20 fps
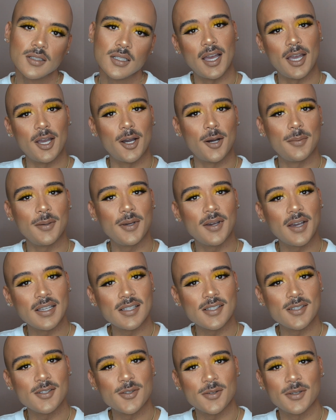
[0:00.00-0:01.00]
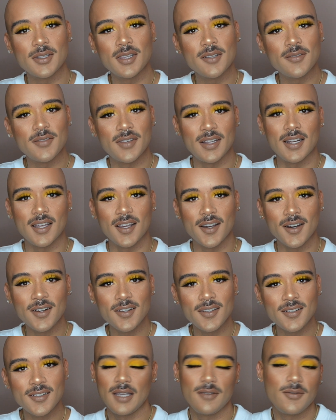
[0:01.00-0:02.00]
I hope you guys enjoyed the
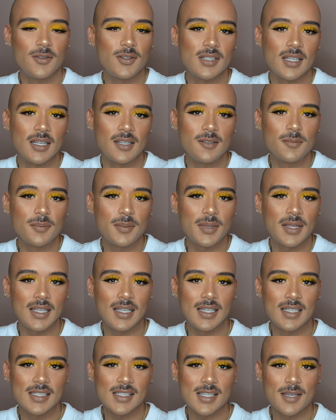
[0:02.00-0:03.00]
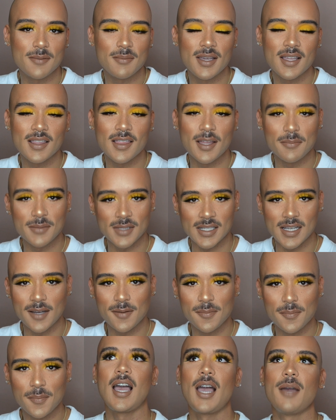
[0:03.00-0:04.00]
video. If you did, please give me a thumbs
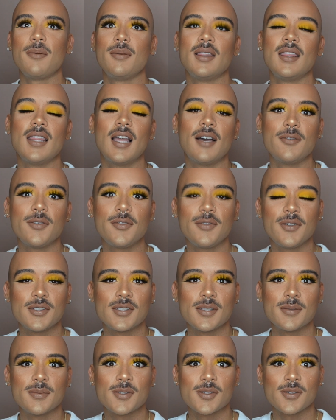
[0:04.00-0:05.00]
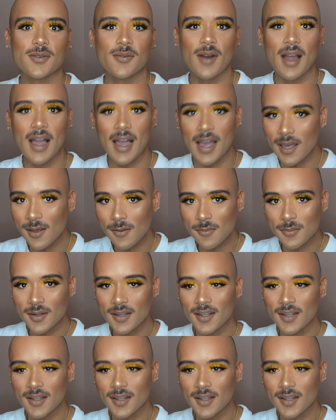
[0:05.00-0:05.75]
up. I would love if you subscribe.